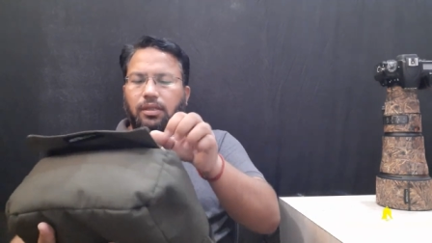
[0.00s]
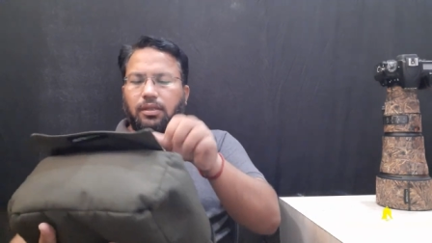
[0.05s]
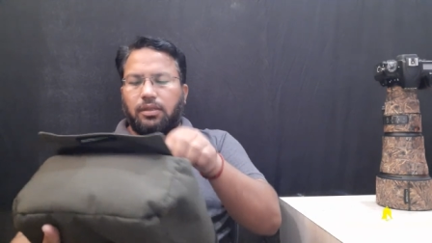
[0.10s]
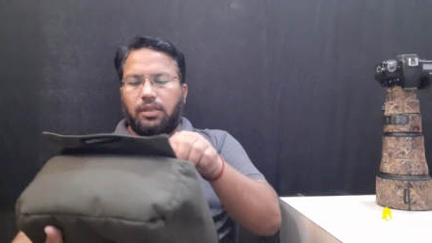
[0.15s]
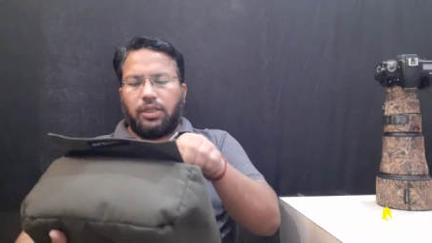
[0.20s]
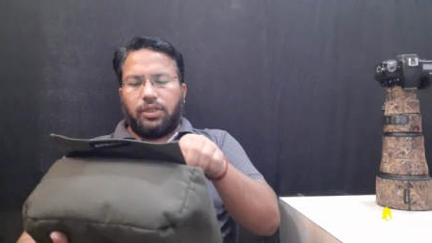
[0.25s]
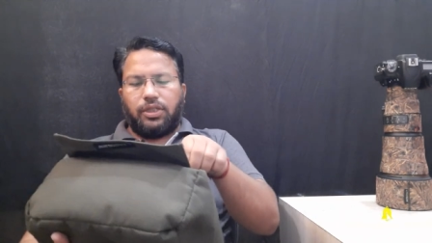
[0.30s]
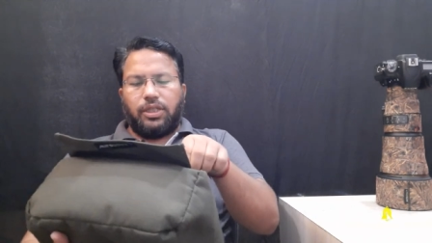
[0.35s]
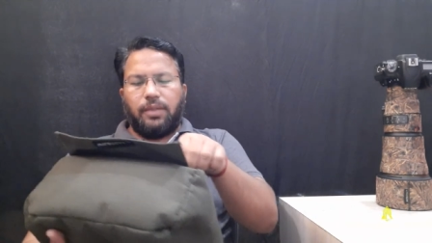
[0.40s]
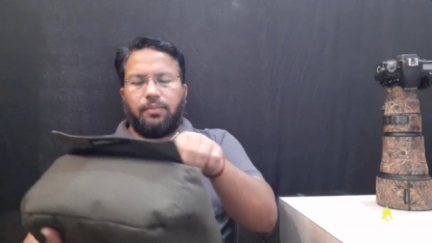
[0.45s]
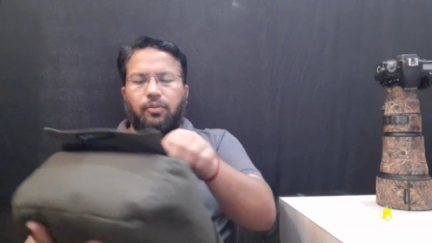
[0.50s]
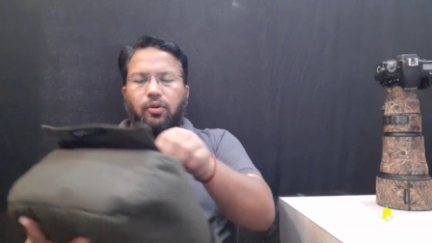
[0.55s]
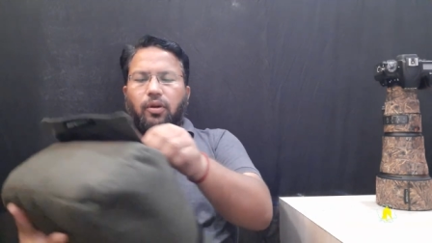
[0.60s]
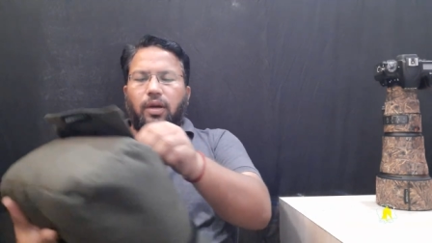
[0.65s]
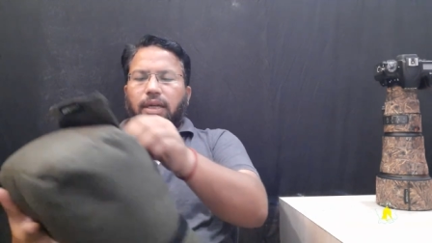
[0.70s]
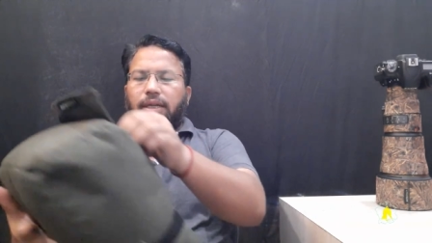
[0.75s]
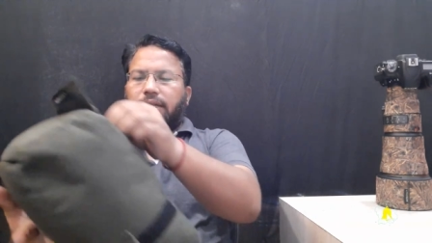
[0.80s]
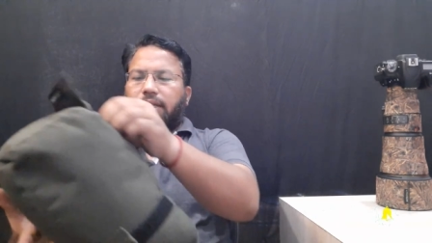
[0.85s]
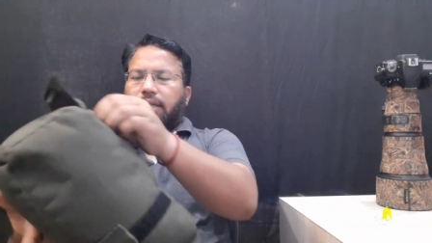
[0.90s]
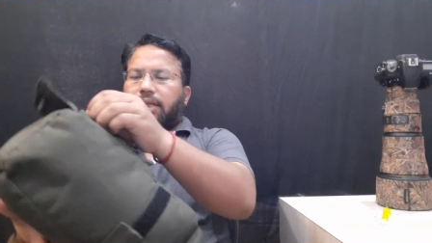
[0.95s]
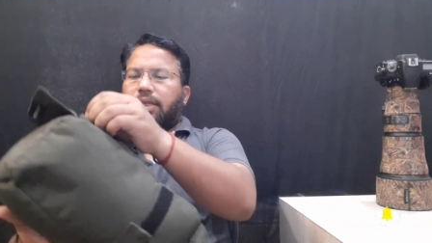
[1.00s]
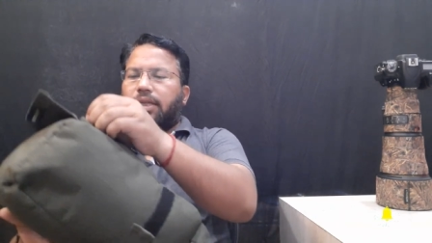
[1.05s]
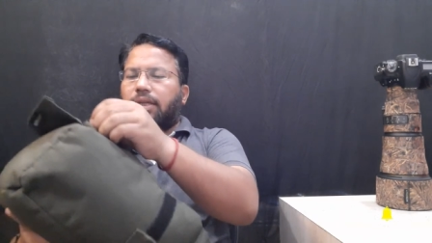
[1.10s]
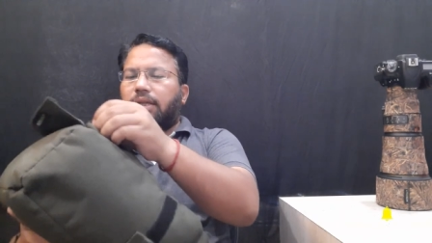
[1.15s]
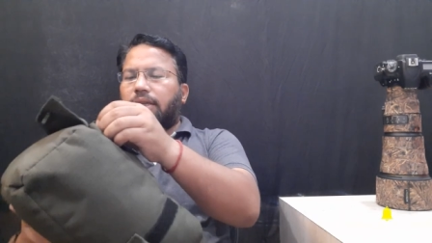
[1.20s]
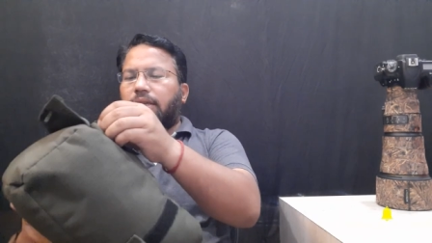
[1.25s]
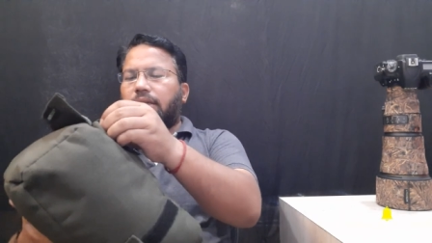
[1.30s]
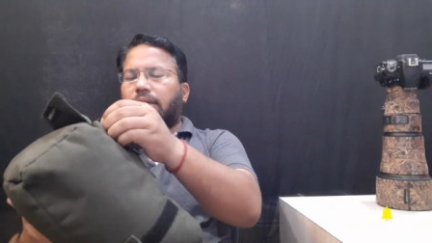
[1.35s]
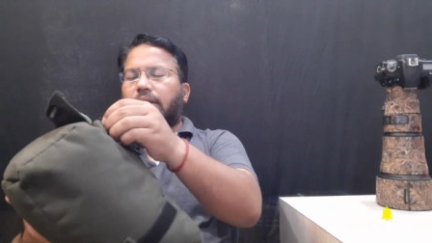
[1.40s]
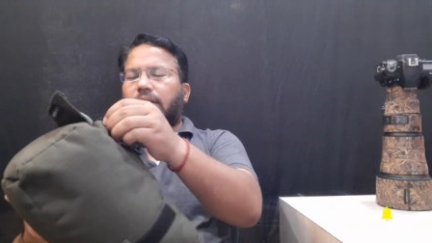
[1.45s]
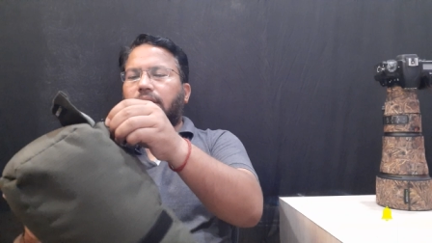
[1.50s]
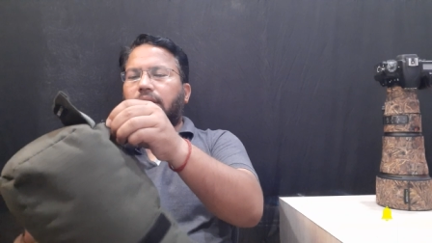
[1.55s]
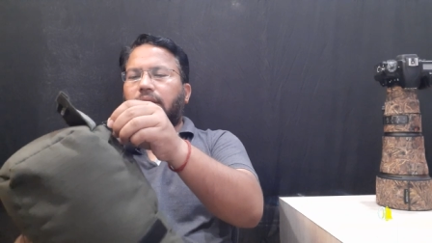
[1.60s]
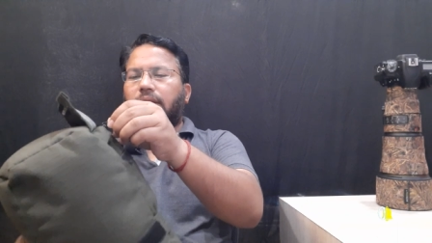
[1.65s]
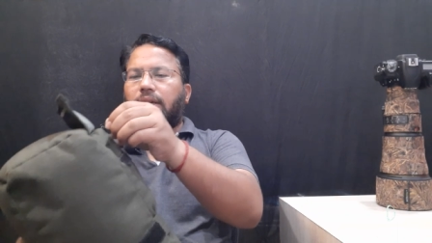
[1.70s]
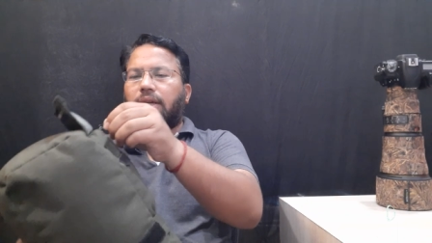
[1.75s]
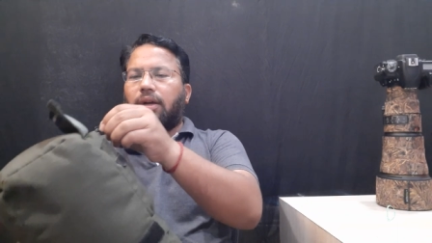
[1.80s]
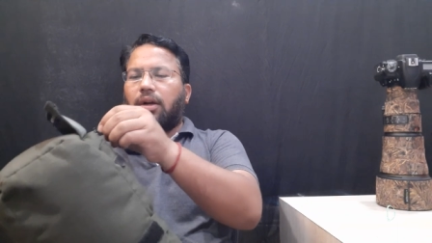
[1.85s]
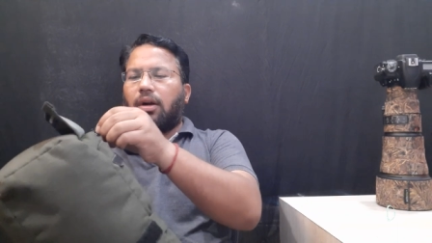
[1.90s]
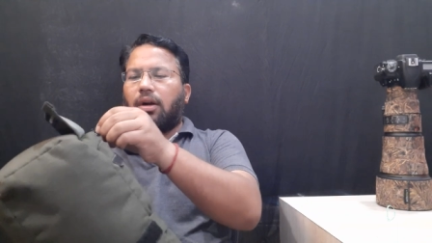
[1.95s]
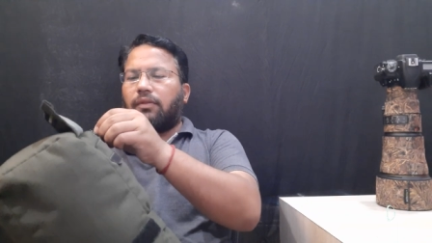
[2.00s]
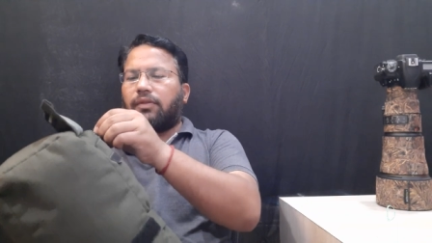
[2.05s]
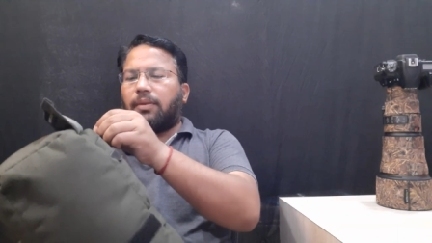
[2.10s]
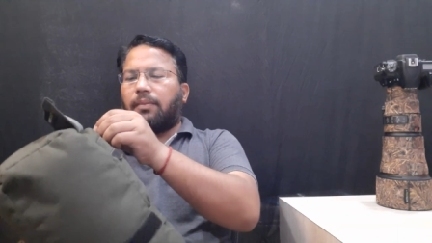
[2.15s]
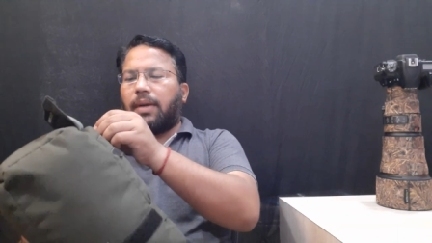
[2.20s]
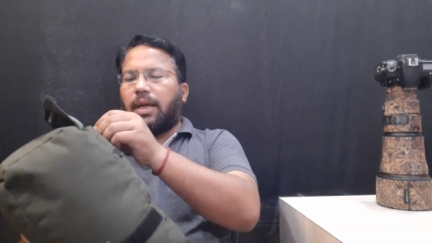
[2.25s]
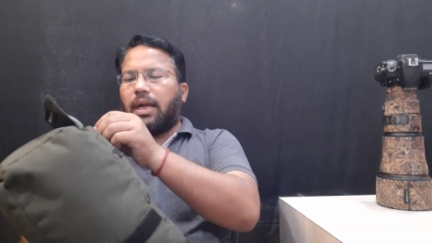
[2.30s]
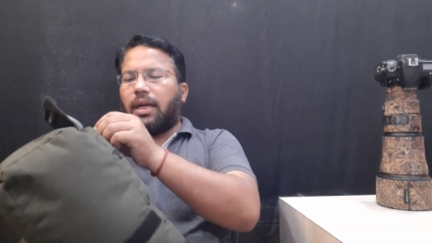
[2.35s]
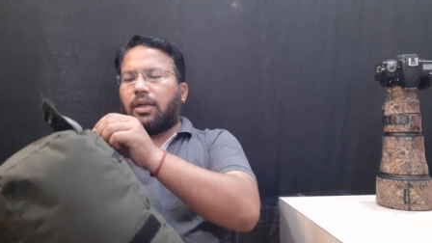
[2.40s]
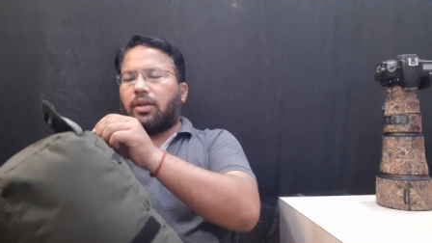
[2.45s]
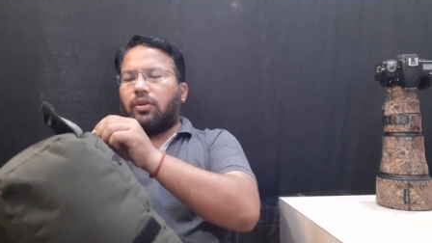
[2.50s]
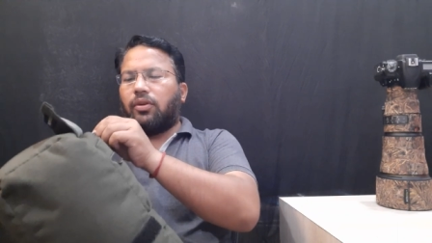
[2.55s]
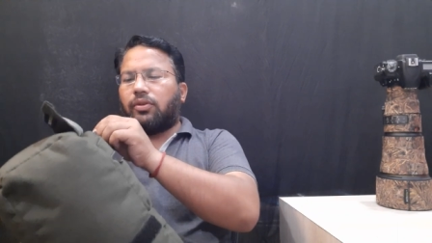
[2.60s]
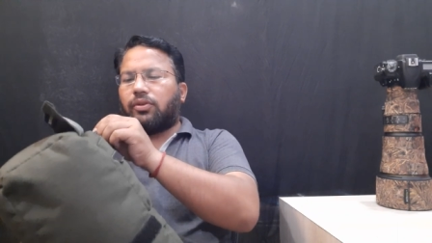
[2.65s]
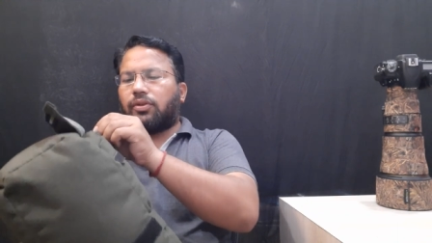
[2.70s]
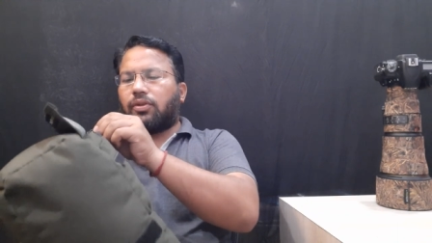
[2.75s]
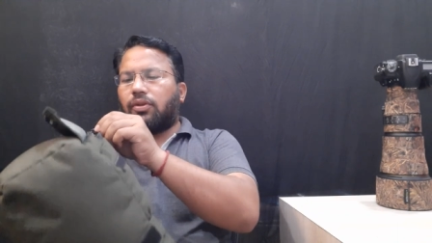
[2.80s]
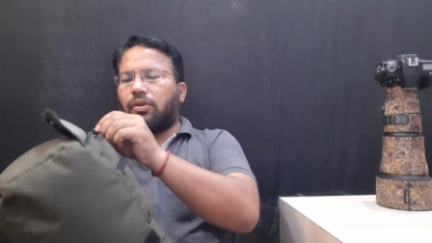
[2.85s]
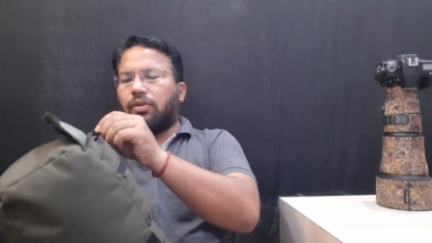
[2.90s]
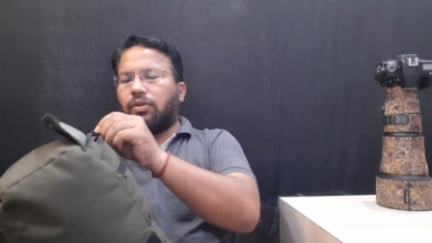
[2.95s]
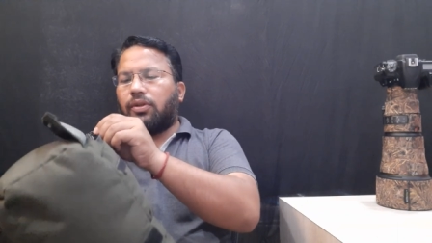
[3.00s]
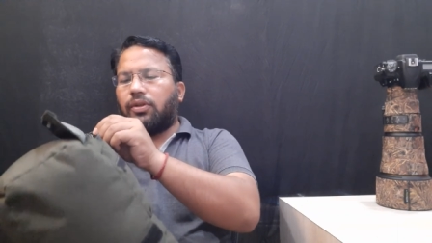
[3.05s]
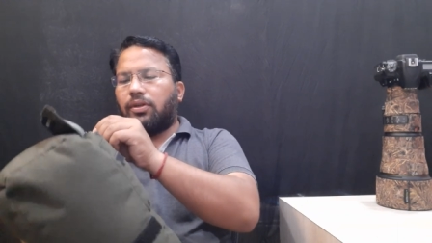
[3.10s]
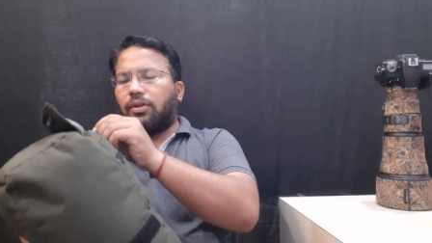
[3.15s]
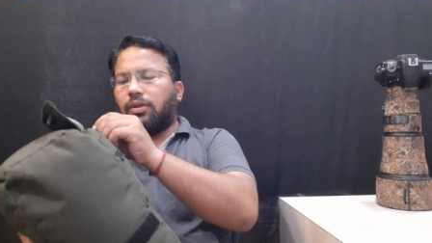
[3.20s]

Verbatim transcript: The zip quality of the bag looks good.